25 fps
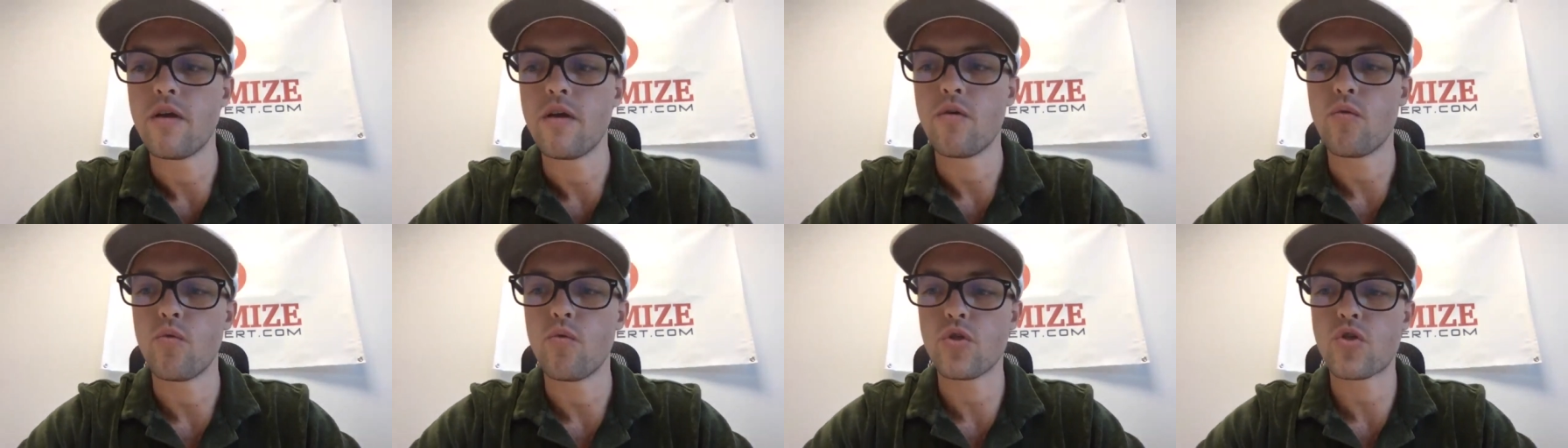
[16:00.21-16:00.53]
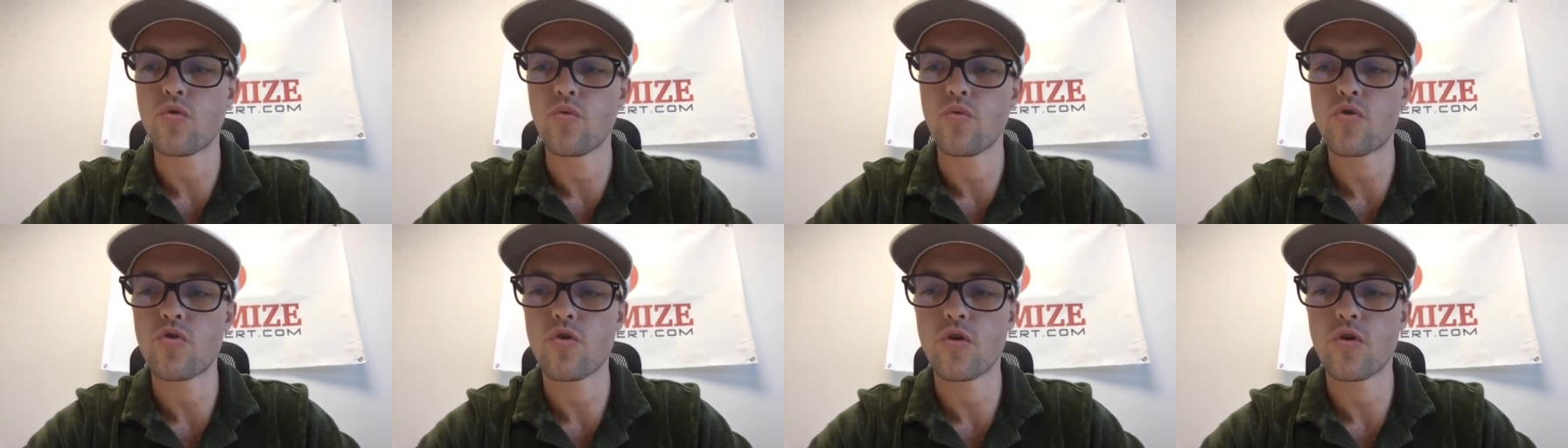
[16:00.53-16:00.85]
which
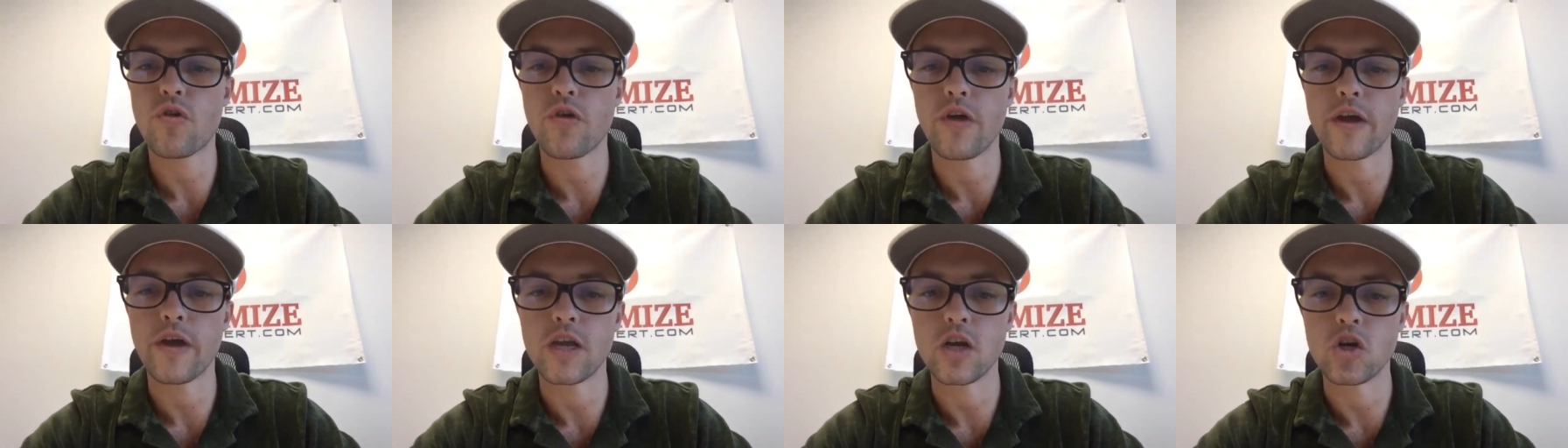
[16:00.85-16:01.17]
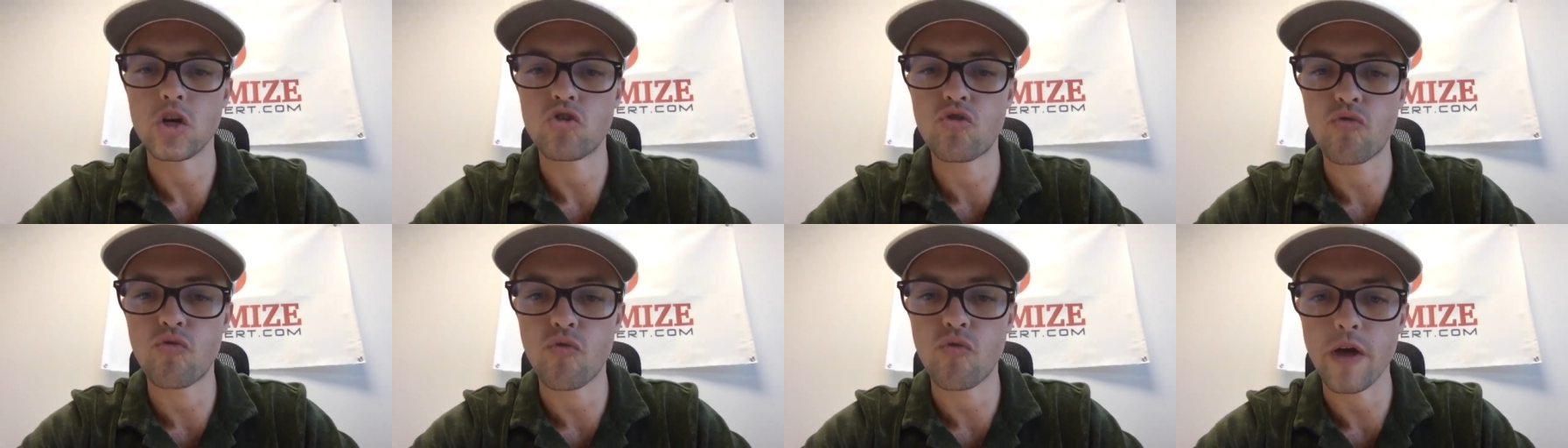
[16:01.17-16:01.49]
was just like
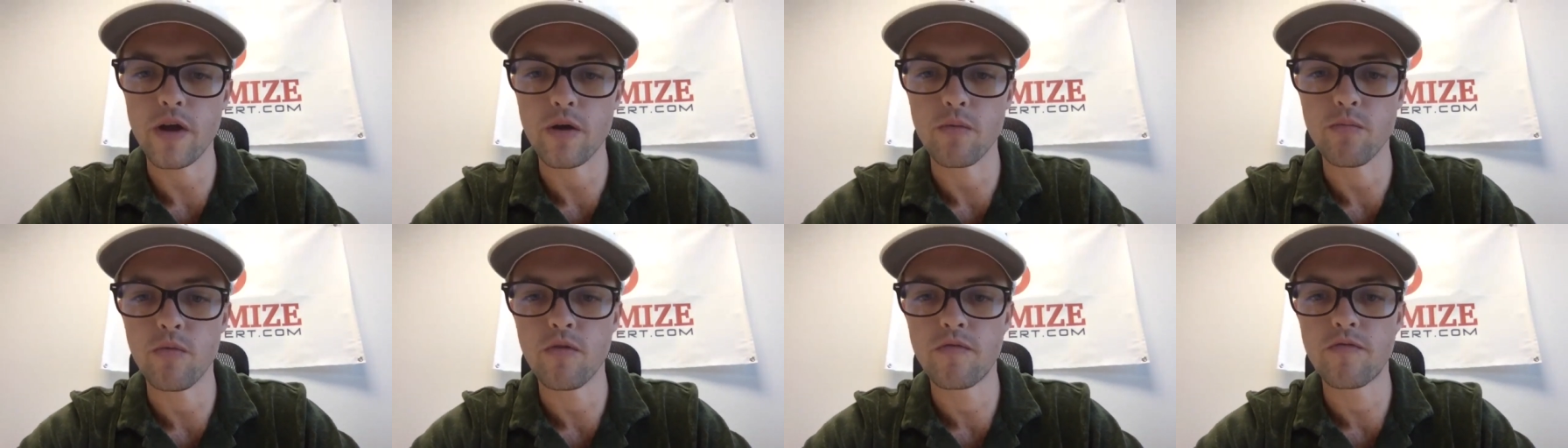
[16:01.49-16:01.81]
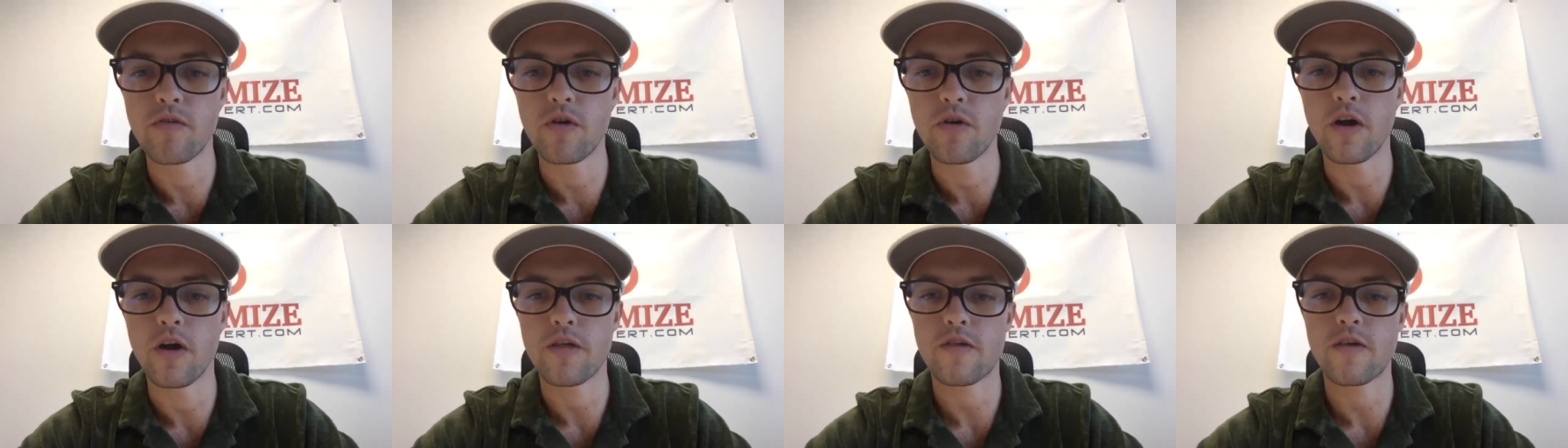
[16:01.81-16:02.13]
incredible
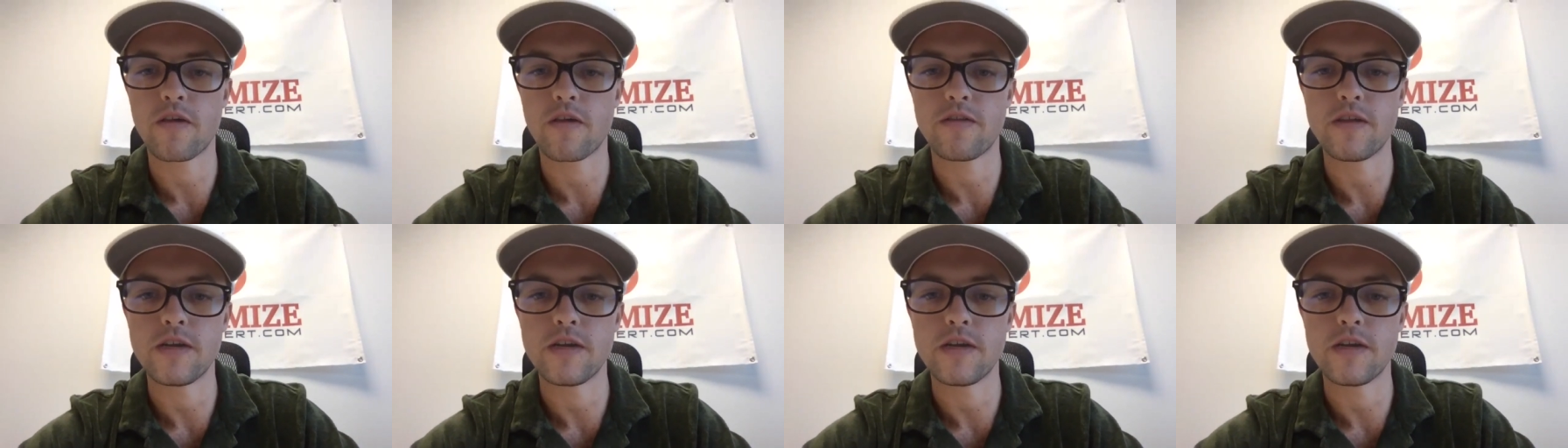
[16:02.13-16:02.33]
for us at the